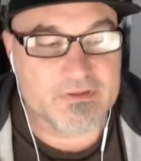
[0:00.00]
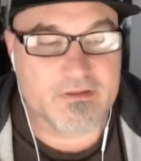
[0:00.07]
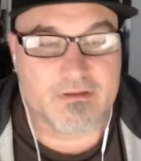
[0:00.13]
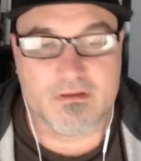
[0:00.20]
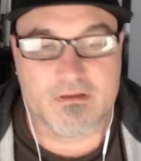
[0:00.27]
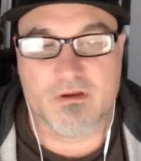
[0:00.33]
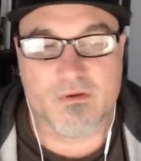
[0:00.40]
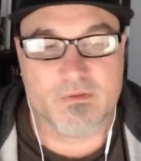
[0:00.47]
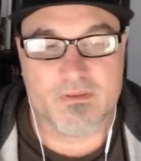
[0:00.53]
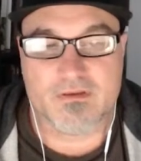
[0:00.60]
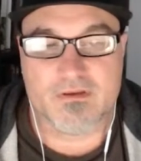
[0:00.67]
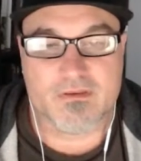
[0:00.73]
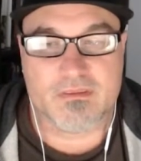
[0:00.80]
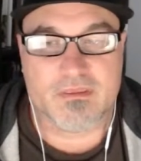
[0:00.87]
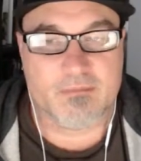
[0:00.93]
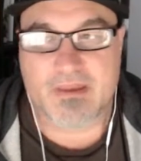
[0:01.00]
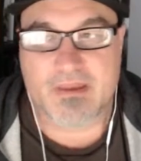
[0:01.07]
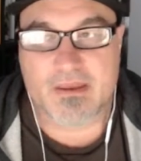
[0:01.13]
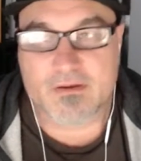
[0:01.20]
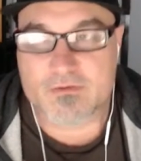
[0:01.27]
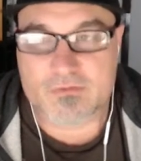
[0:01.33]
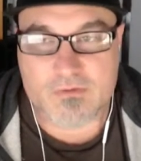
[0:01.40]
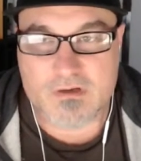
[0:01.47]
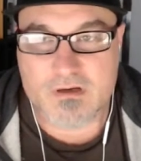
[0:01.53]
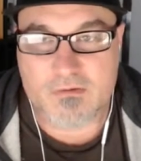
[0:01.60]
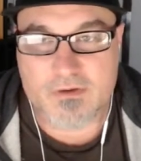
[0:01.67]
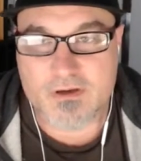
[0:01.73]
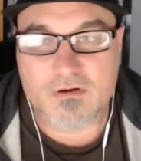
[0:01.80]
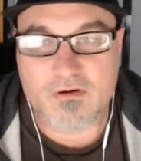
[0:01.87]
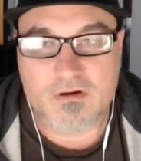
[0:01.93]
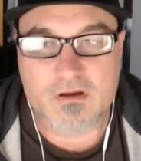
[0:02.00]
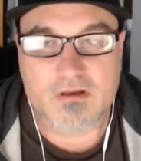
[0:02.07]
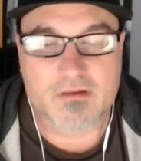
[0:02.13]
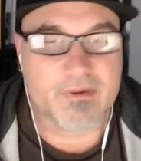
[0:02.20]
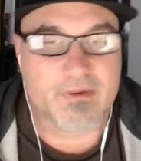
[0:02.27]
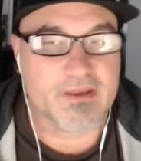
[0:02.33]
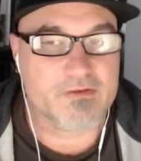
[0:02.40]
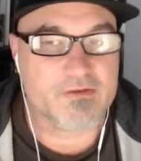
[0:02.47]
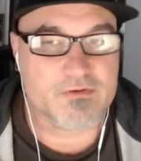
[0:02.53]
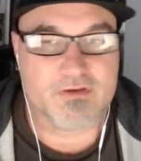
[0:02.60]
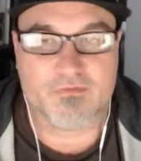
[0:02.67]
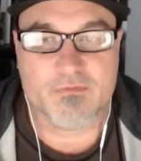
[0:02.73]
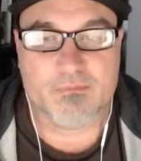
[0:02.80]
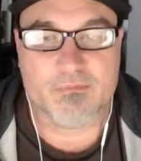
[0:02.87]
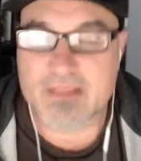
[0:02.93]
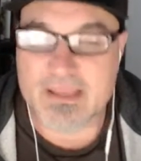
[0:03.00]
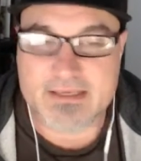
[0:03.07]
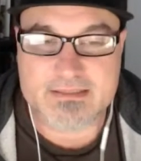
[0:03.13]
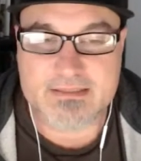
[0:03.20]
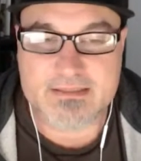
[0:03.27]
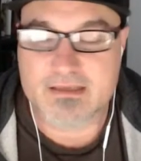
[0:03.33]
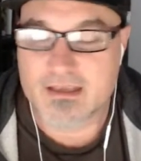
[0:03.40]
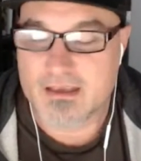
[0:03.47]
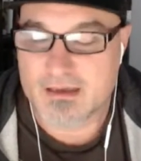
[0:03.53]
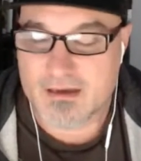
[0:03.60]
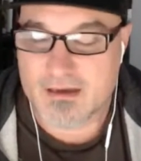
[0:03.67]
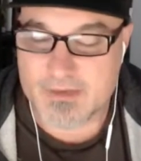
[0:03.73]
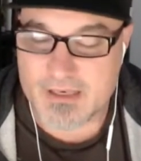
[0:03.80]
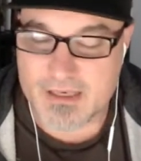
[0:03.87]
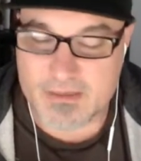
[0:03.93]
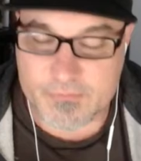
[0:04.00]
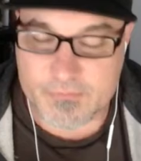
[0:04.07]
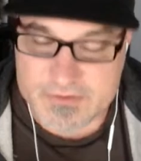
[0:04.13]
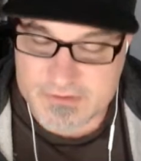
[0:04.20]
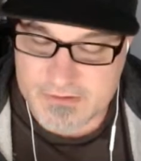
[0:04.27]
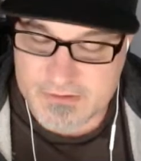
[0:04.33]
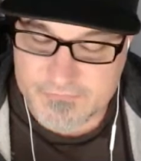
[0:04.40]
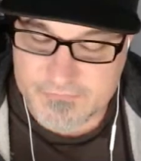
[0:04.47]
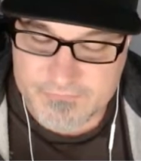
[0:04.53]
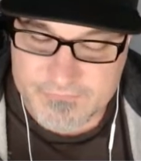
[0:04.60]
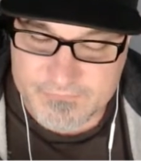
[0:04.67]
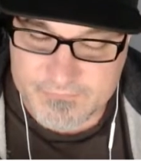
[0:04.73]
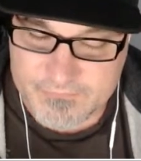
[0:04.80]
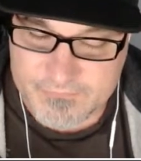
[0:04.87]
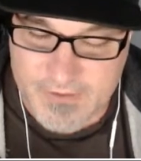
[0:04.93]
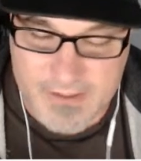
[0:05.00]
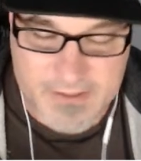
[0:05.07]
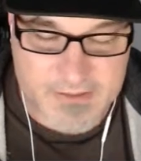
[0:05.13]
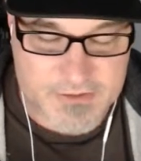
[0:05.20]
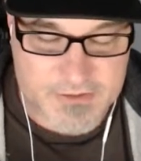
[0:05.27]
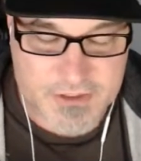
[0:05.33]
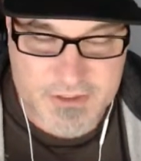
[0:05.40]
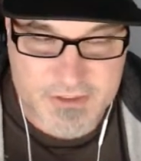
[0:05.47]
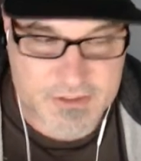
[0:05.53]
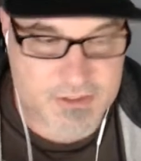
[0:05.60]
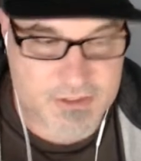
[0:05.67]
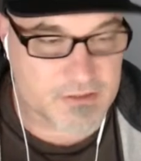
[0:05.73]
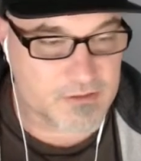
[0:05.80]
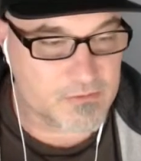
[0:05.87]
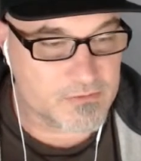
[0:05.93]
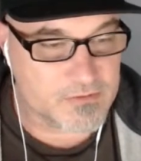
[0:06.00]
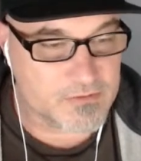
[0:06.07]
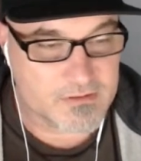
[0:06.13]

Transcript: didn't know that panels were going on and panels from different places. I mean, it was a fucking shit show.